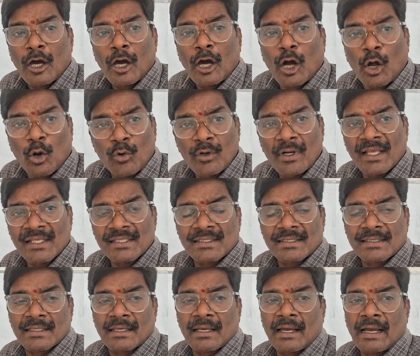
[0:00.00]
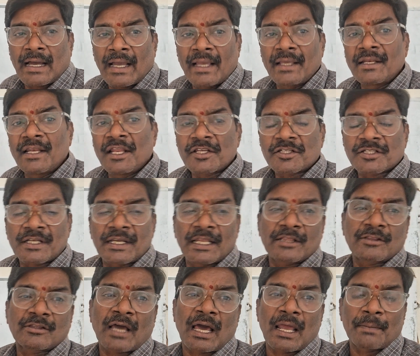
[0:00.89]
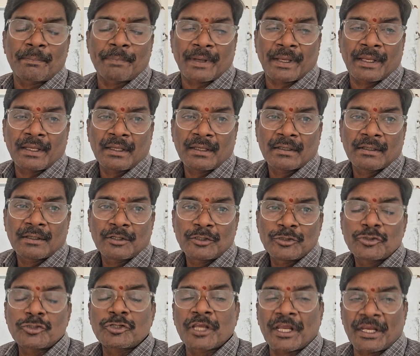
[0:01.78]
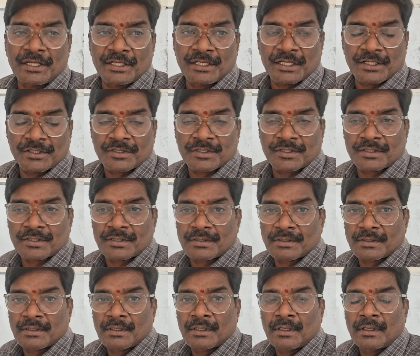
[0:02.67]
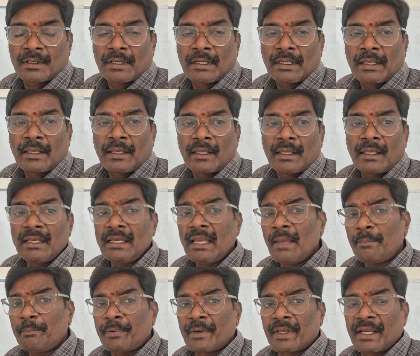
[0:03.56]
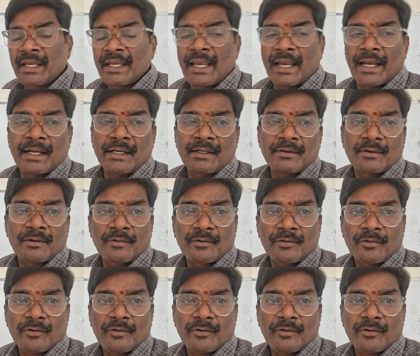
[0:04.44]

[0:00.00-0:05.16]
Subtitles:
how does ionization enthalpy changes? In a period,